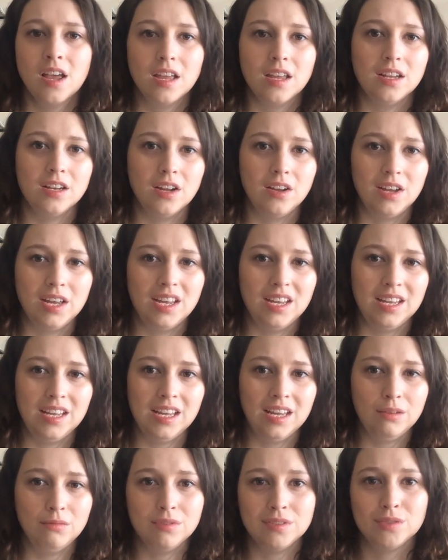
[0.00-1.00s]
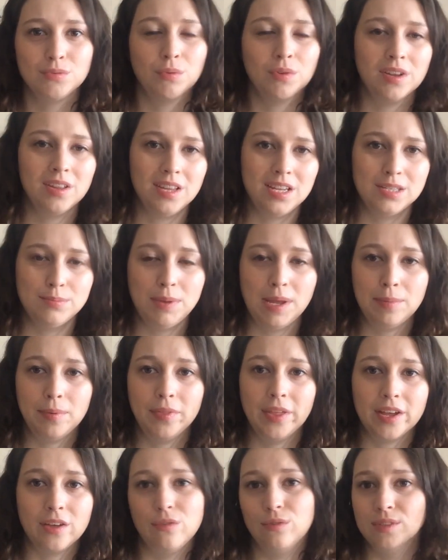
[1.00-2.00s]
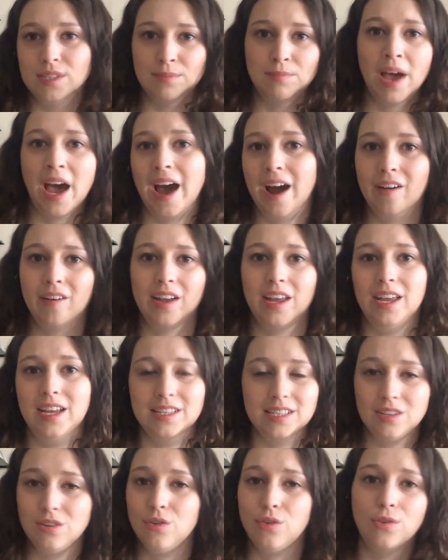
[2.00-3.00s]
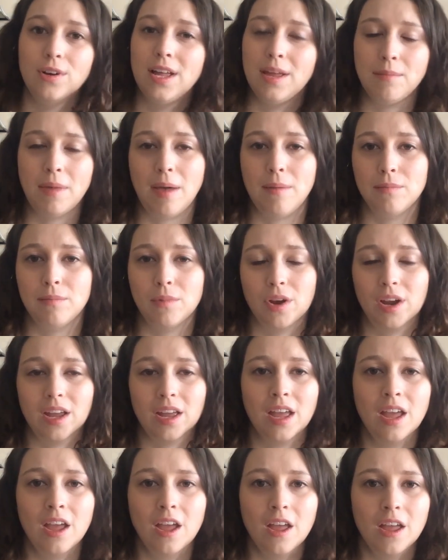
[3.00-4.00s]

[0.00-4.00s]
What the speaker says: You know, he was one of these people that called him Harry. He didn't call him Henry.